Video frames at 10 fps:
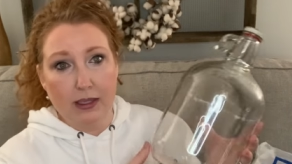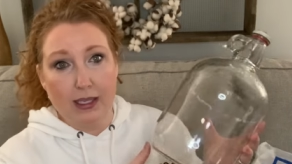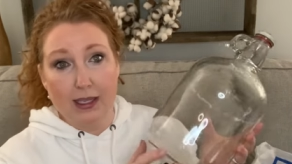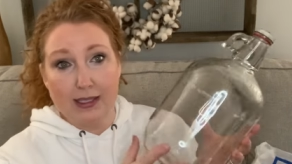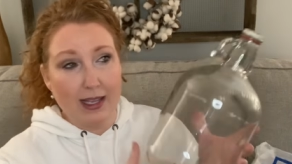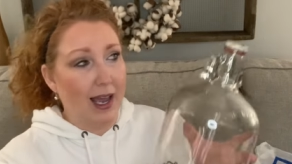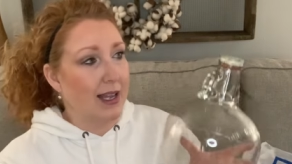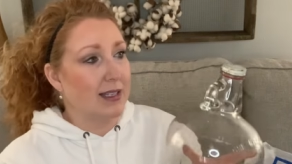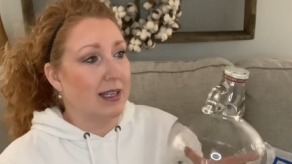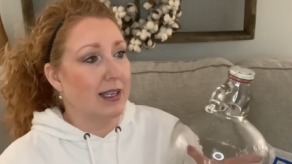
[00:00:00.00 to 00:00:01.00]
this
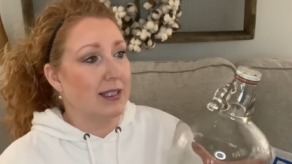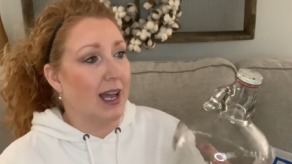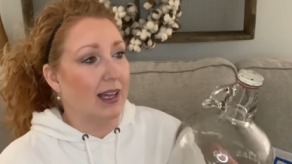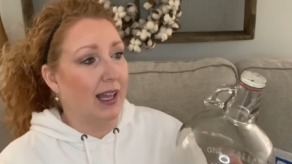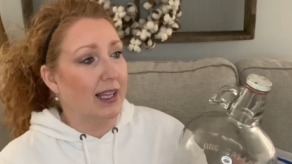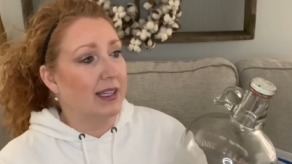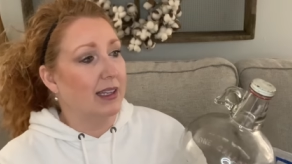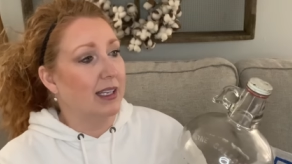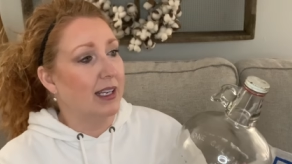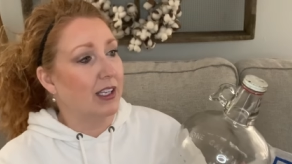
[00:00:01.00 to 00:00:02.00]
as is. I like the
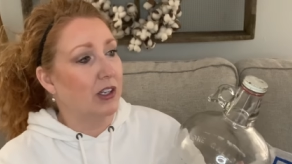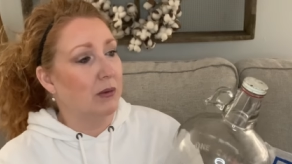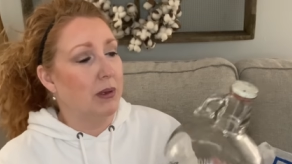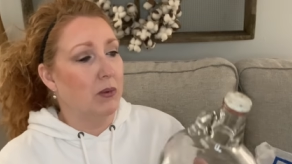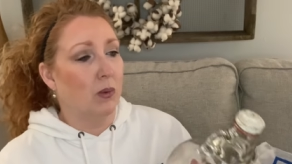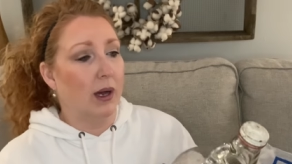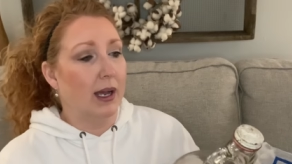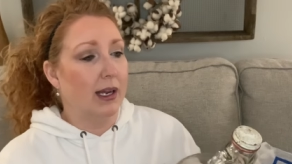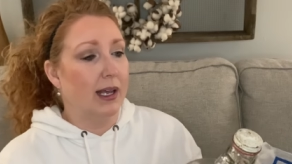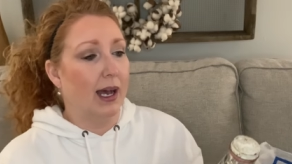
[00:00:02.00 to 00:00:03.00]
lid. It could be
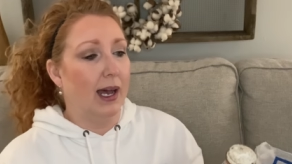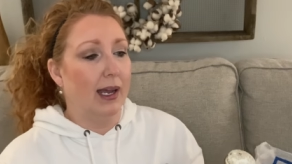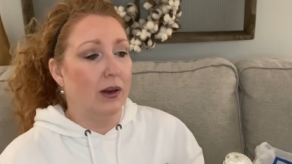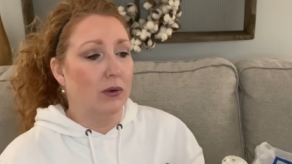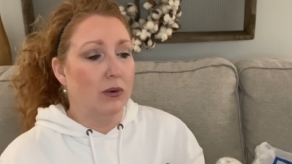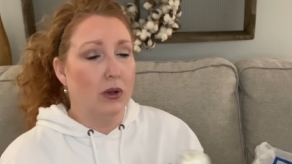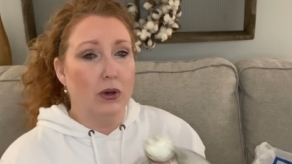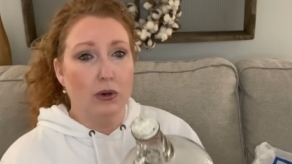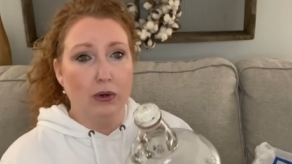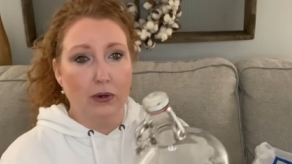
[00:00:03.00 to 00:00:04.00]
wine. I don't
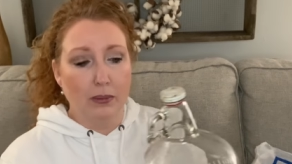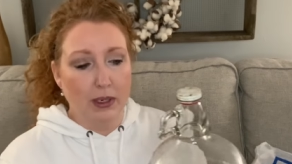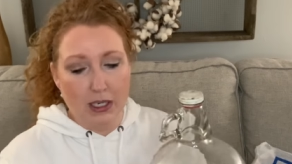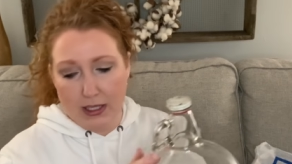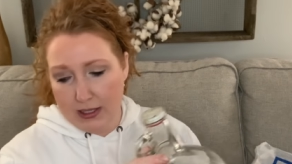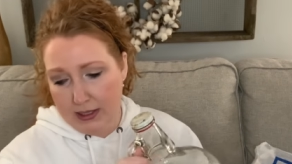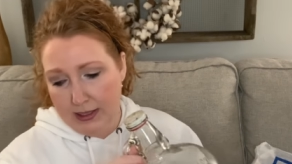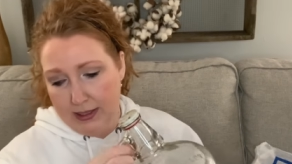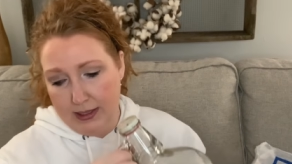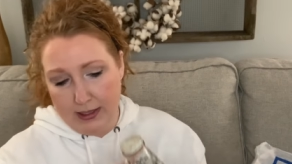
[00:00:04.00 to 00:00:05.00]
know, but
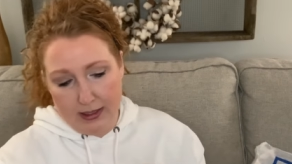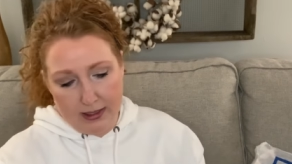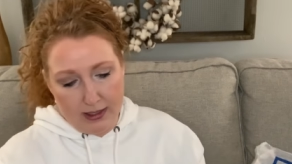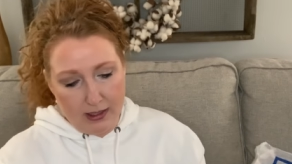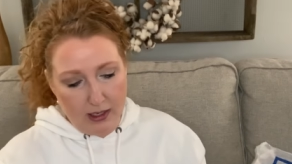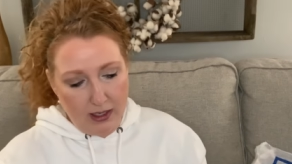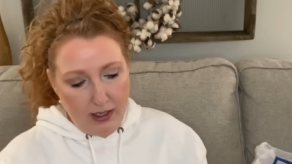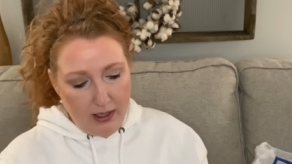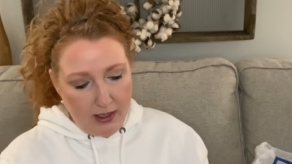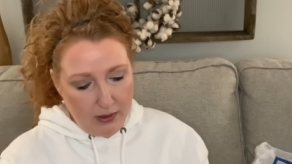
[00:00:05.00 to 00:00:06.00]

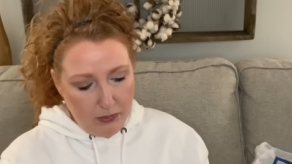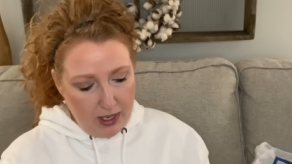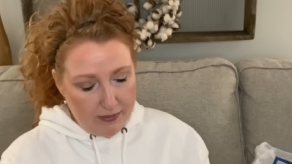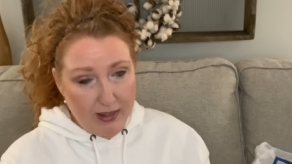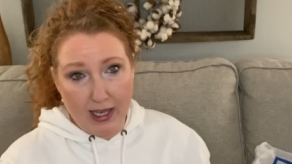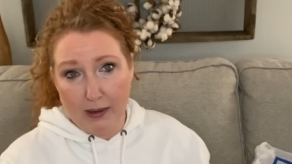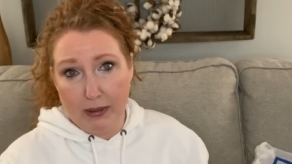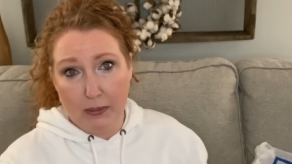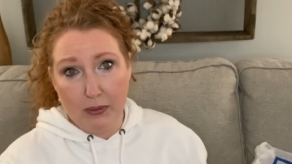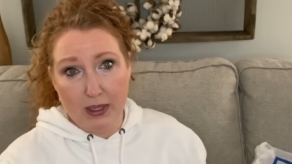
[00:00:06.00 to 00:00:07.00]
we have a lot of
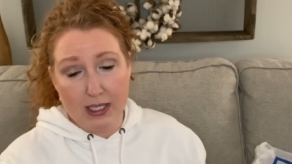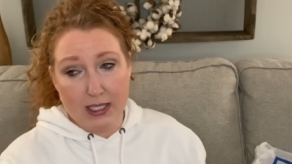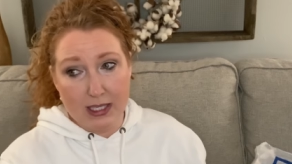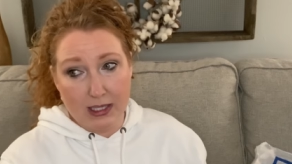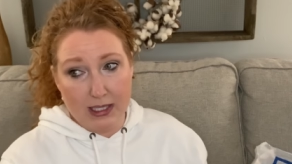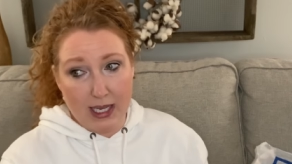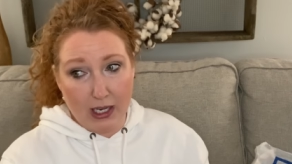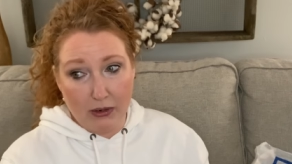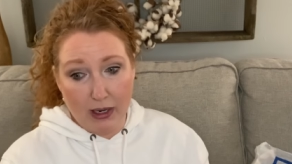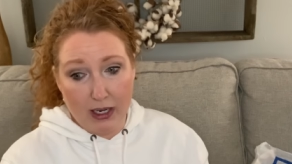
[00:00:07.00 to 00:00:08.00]
people that still
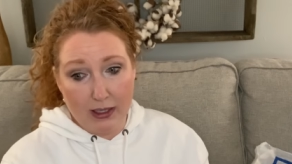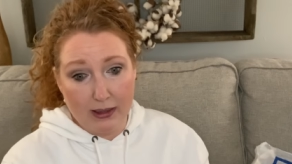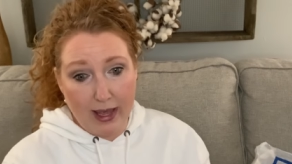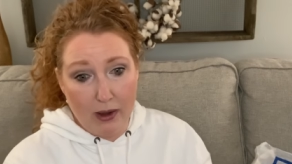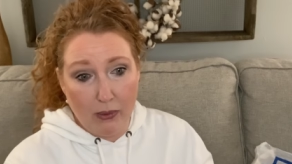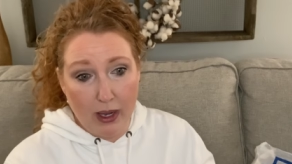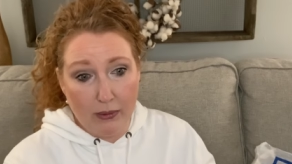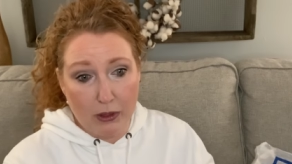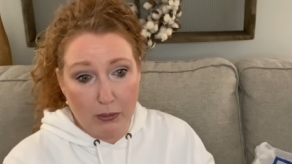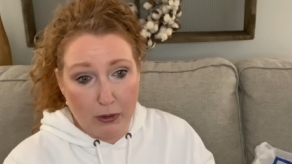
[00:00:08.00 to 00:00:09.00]
decorate that way
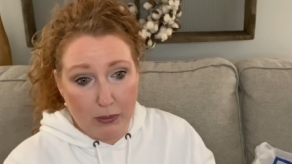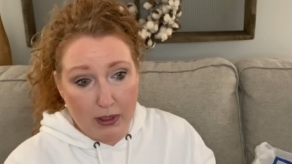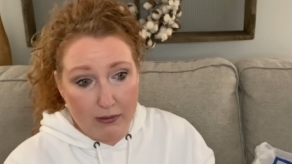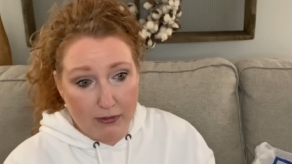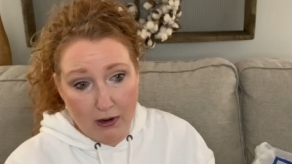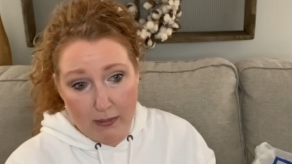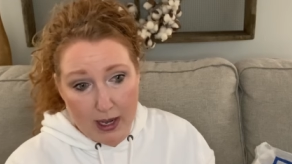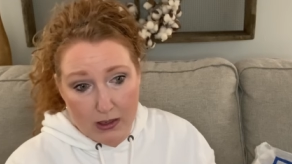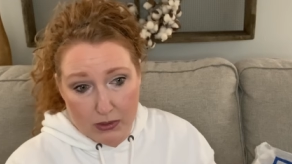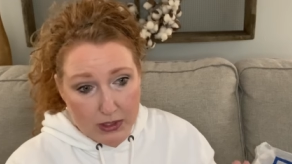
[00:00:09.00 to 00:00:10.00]
with the primitive
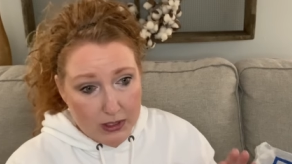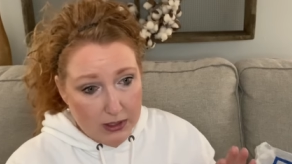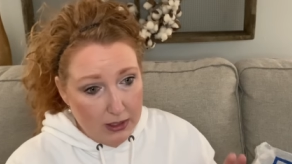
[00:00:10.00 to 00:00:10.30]
farmhouse.